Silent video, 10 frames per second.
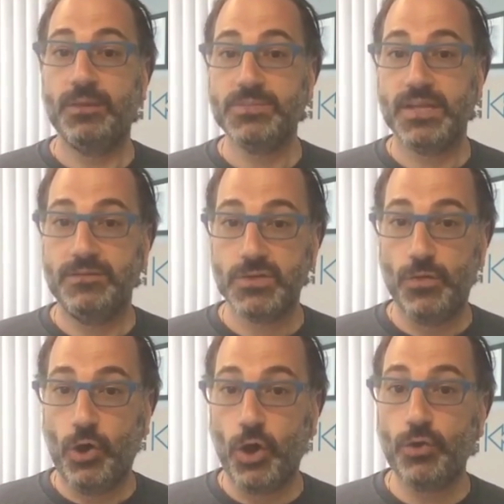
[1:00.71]
themselves on
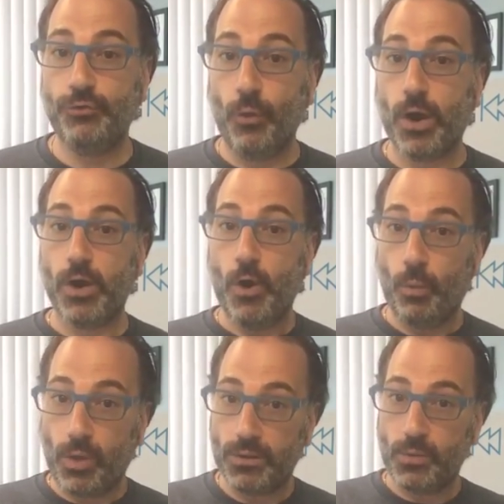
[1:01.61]
the hook for
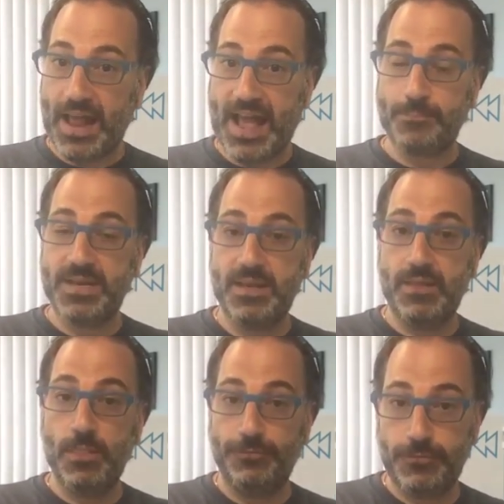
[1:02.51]
what would happen
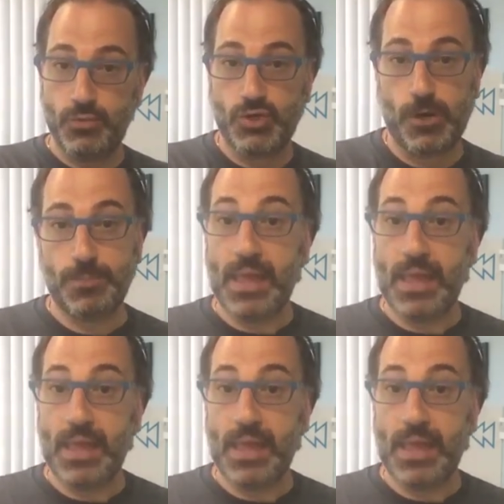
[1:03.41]
in the future.